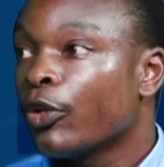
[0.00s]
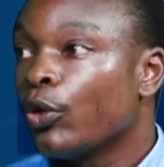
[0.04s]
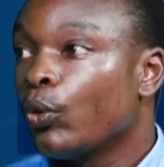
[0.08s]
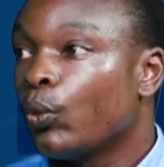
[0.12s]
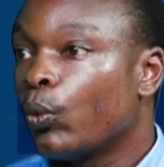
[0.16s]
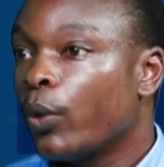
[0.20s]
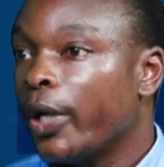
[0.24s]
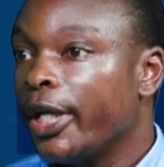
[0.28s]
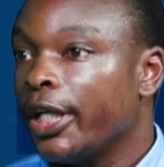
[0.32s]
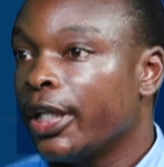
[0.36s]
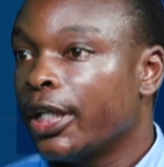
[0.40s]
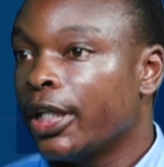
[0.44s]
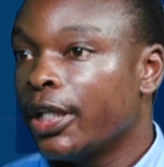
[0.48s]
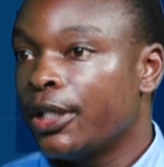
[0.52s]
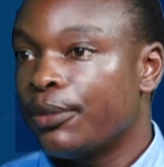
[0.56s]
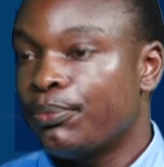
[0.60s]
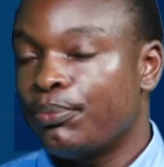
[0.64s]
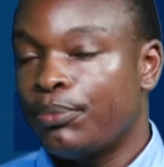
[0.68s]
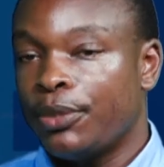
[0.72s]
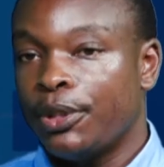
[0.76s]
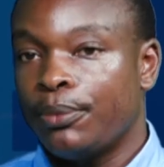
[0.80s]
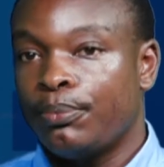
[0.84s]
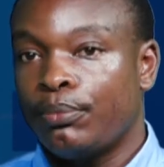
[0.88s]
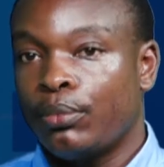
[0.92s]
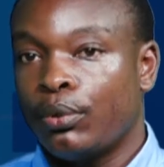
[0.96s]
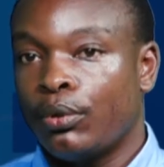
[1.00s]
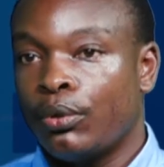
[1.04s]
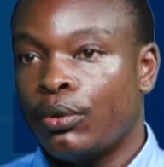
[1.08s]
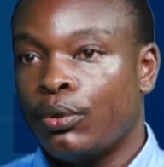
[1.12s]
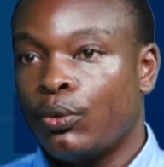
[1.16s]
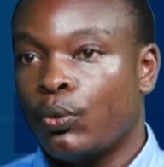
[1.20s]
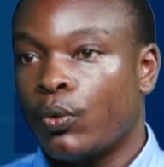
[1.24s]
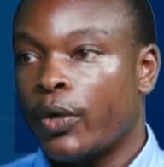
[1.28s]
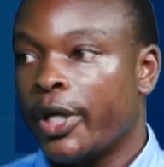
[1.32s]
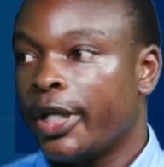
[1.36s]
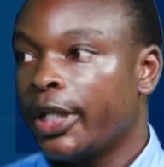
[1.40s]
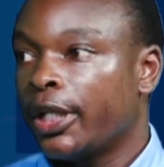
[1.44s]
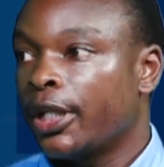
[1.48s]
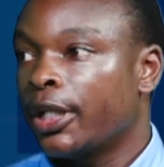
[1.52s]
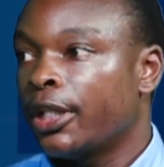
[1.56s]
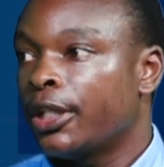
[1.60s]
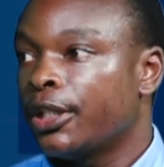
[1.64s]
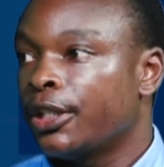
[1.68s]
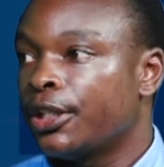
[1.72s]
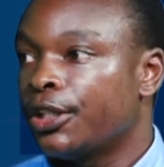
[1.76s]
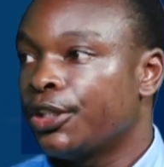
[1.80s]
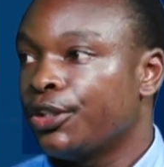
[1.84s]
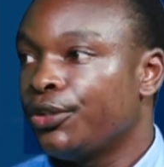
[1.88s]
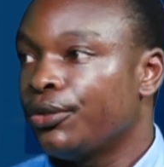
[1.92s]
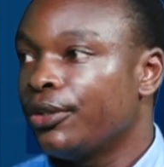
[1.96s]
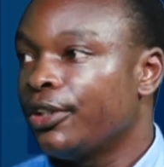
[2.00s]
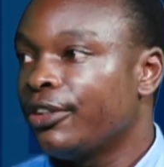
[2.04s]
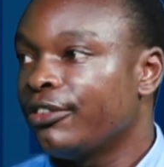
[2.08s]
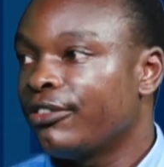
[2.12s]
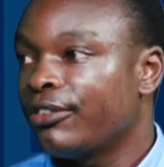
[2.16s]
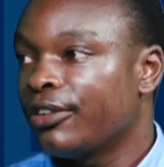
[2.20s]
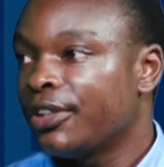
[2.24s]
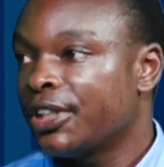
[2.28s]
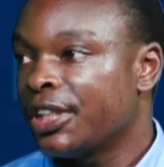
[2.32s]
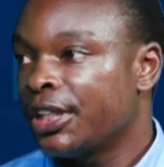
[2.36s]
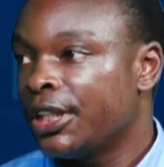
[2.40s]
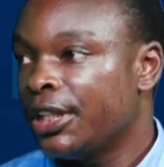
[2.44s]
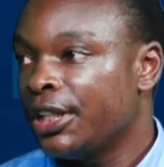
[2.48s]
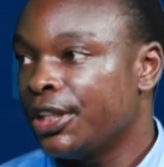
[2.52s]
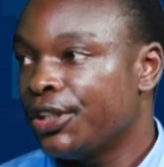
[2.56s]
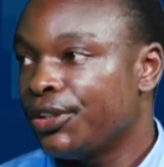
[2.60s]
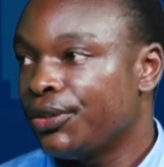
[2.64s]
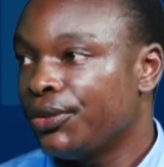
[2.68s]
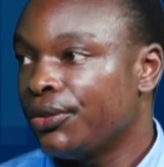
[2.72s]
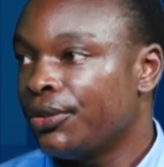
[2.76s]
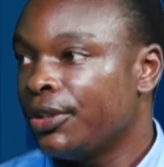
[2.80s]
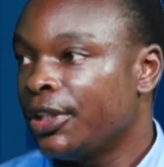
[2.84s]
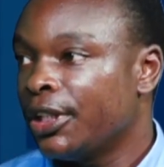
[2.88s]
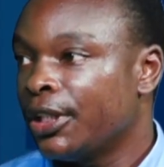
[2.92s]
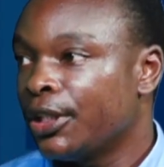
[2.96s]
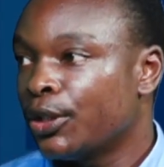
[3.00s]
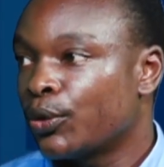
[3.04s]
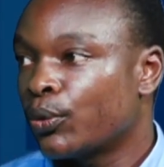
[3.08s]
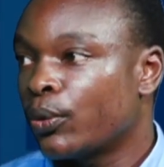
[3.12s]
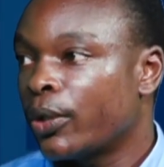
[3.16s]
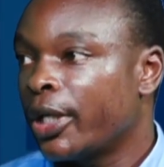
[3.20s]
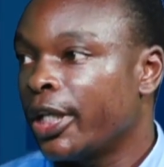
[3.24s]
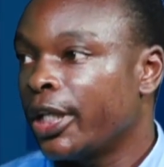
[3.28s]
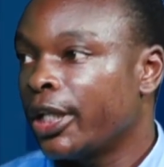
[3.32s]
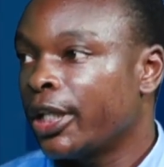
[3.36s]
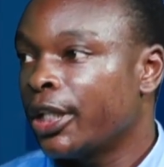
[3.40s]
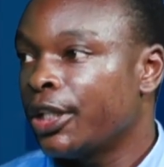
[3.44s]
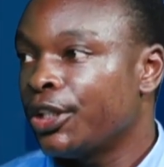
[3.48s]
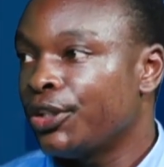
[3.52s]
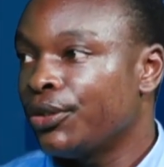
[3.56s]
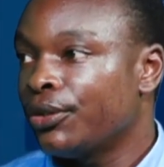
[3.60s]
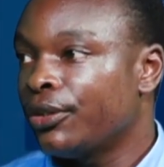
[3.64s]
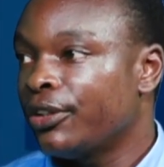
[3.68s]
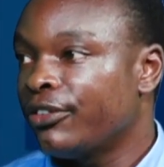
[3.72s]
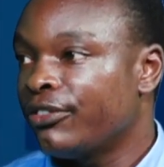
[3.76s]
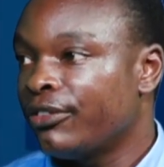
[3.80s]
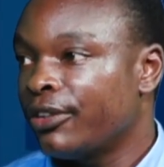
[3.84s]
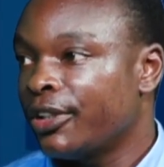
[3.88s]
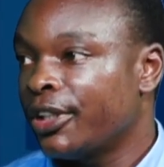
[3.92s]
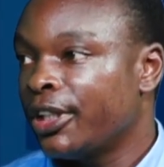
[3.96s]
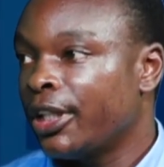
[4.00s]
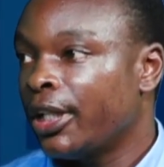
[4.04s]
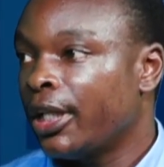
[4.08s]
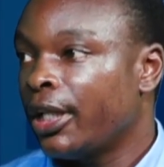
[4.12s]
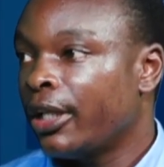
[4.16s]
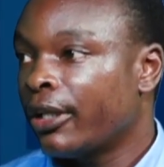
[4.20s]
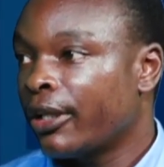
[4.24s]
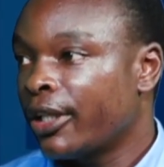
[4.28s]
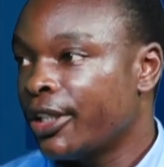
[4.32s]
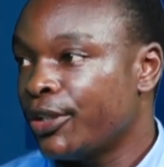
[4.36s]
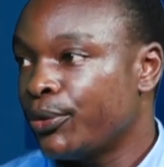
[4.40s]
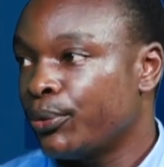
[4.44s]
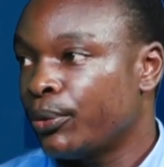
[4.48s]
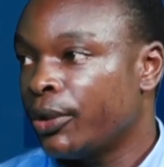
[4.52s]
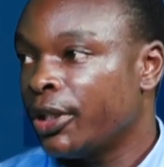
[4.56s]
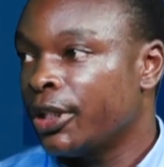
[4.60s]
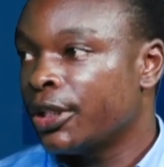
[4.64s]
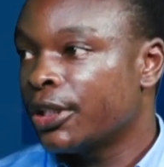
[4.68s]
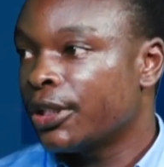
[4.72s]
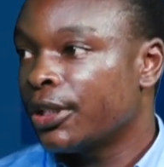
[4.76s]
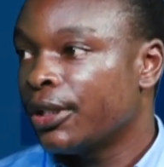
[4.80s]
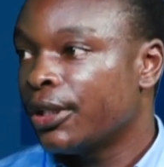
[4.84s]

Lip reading: Why can't university students, why can't university graduates